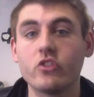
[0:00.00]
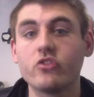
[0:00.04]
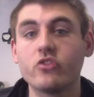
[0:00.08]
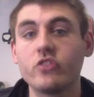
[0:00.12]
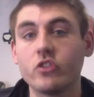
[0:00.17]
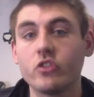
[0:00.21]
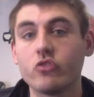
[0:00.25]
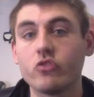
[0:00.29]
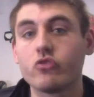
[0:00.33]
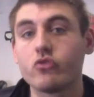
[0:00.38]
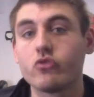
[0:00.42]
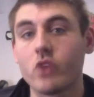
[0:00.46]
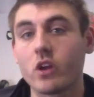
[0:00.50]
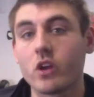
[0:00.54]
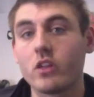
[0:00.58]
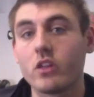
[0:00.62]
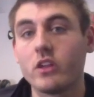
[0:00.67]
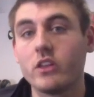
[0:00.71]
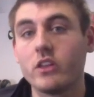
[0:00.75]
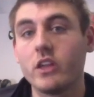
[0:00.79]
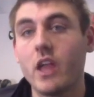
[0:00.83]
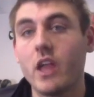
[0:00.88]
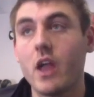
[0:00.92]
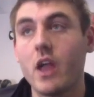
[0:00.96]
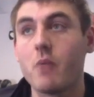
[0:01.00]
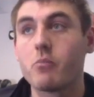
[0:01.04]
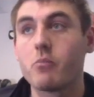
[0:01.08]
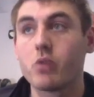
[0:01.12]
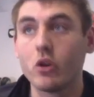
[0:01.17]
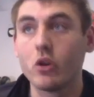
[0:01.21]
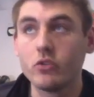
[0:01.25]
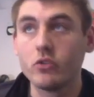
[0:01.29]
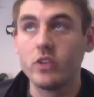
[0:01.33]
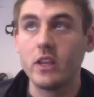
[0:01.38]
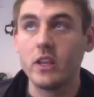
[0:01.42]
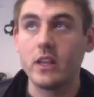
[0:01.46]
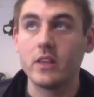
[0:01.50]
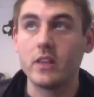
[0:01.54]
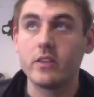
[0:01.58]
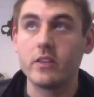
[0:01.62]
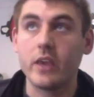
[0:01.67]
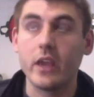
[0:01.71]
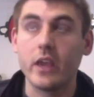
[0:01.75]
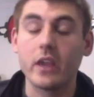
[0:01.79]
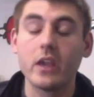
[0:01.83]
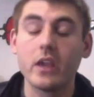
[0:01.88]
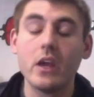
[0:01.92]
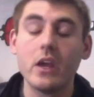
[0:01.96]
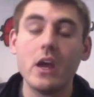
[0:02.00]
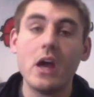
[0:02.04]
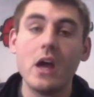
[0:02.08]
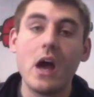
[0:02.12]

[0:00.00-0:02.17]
still struggling to get protein intake,